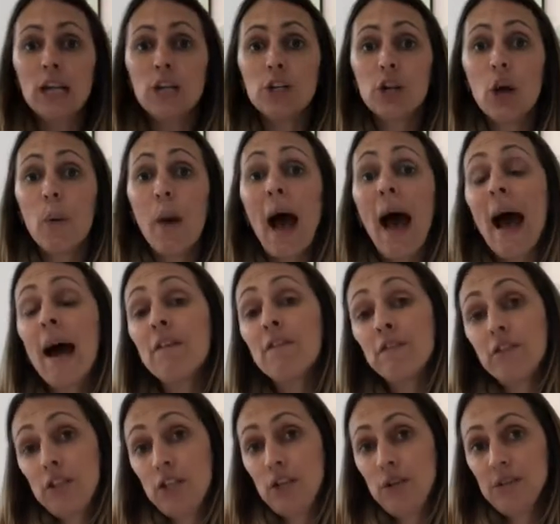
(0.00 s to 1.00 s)
You don't
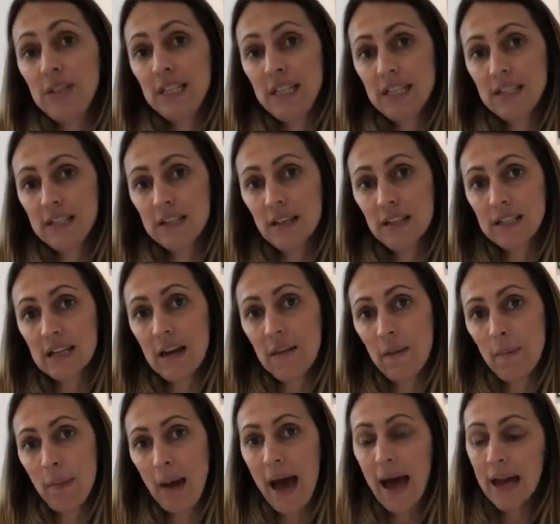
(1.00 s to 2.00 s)
have to use the insert down
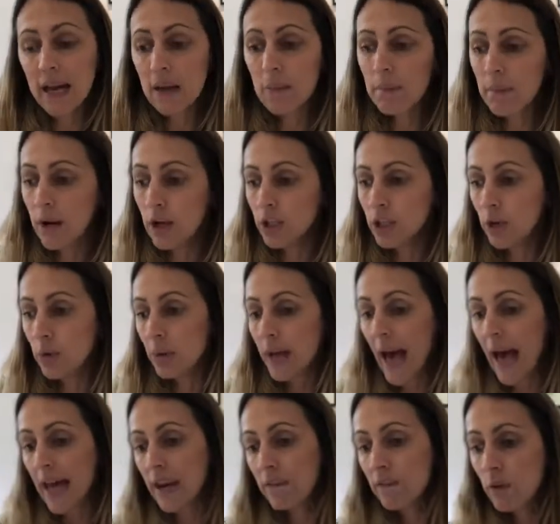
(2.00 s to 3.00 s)
the back, but you
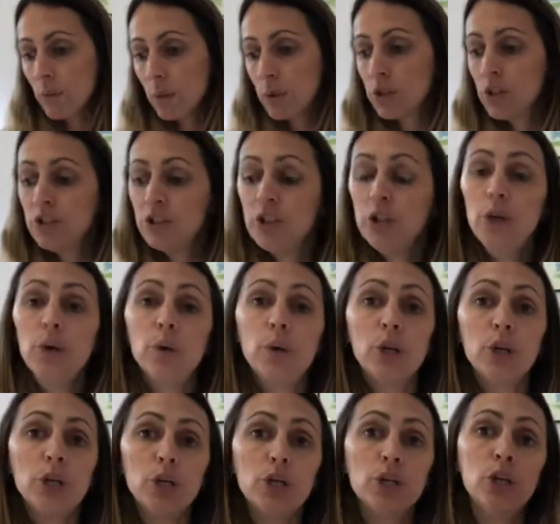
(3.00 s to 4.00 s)
can if you want to. So you
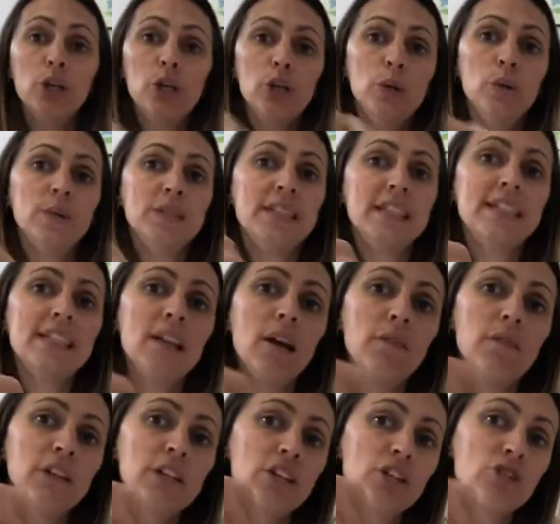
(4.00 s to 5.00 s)
can choose this
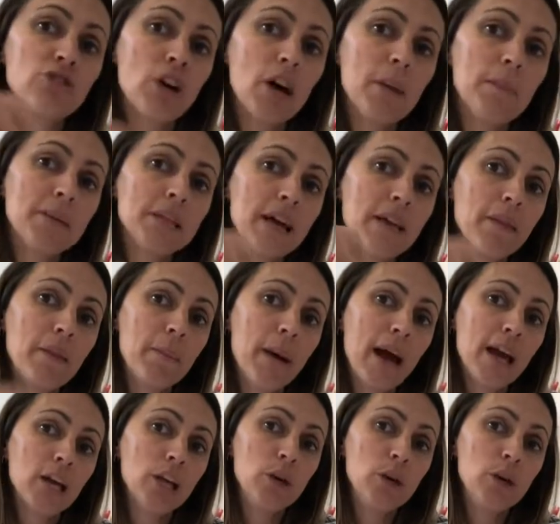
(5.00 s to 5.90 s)
lovely stripe down the back.